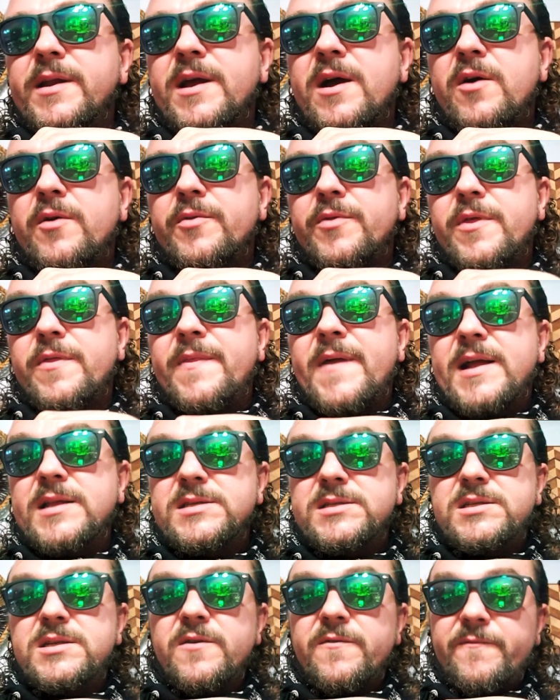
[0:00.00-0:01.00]
out that
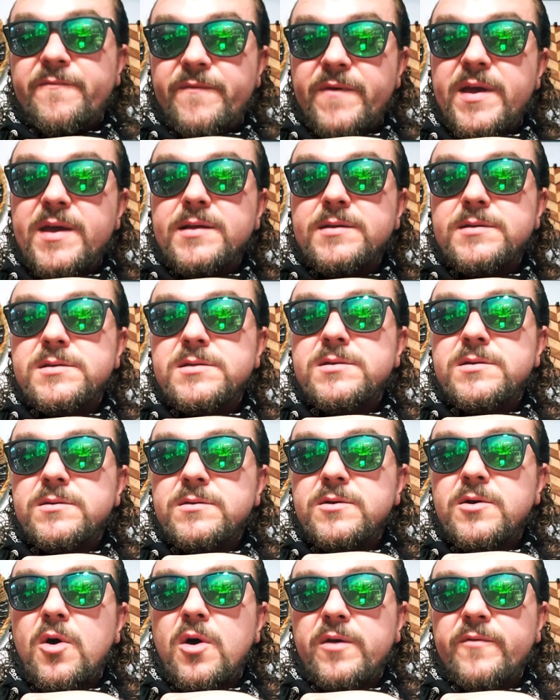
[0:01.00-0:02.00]
that's defense
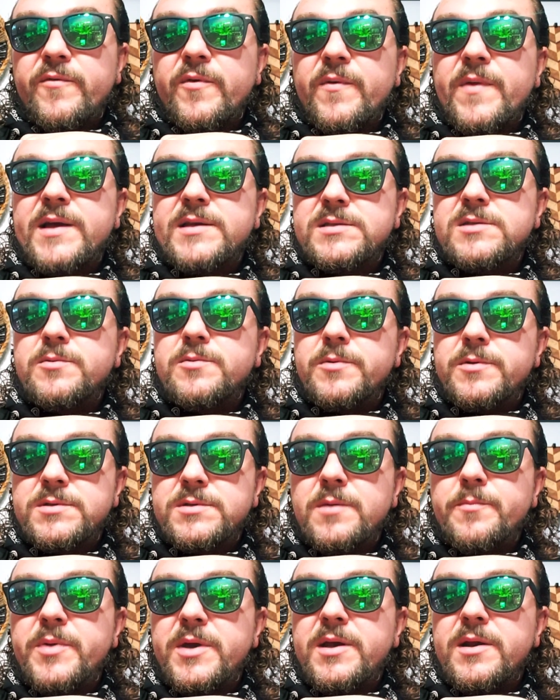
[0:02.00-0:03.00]
calling for that su
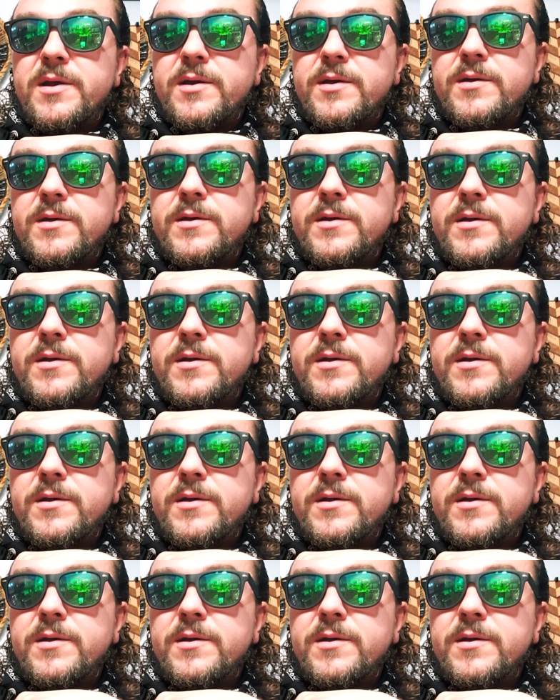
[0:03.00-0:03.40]
subpoena.